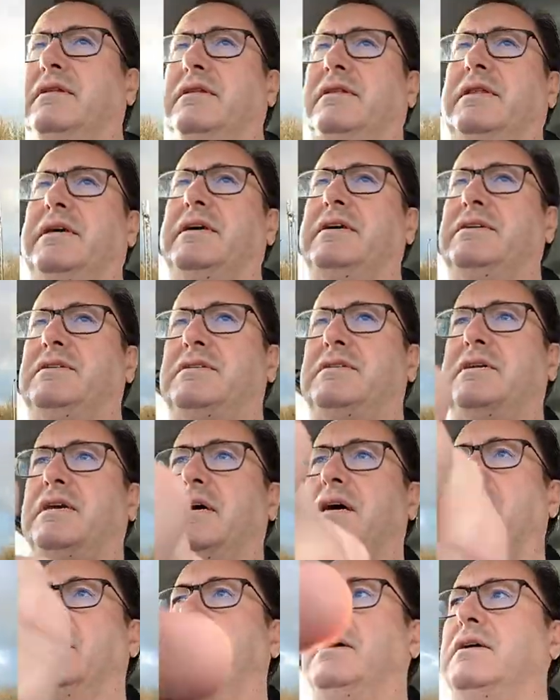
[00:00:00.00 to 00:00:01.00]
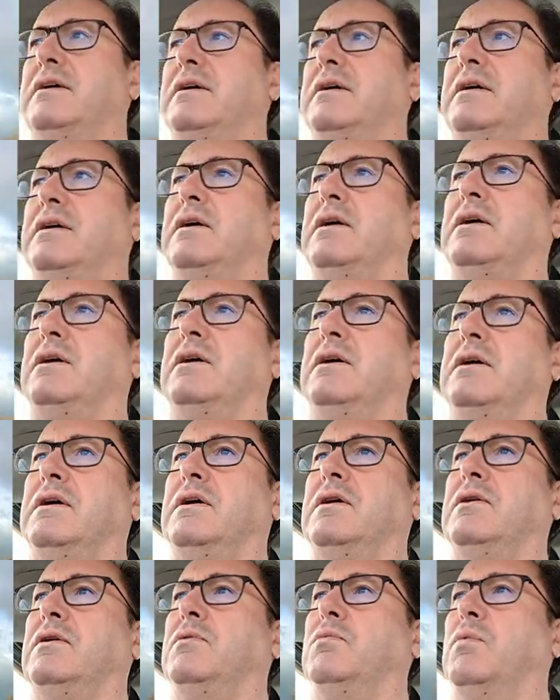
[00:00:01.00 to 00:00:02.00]
There's uh,
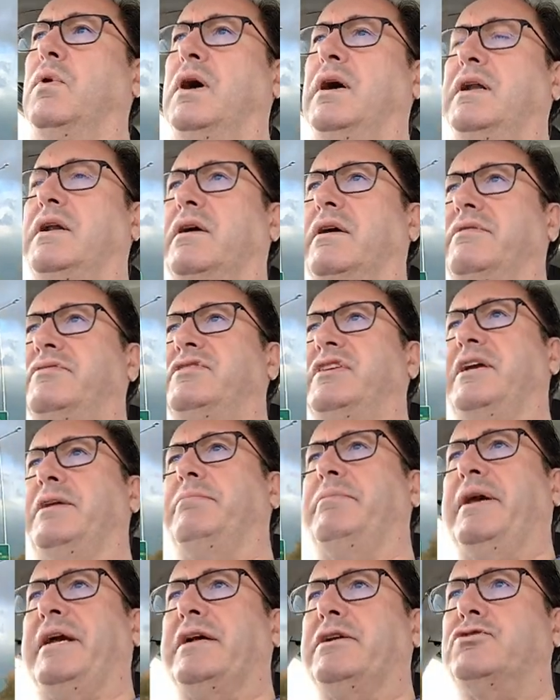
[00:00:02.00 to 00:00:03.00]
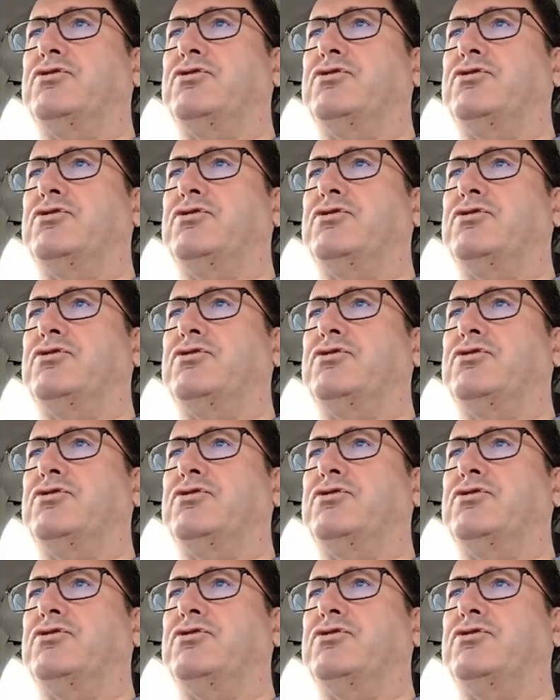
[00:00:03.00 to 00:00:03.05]
one I've seen being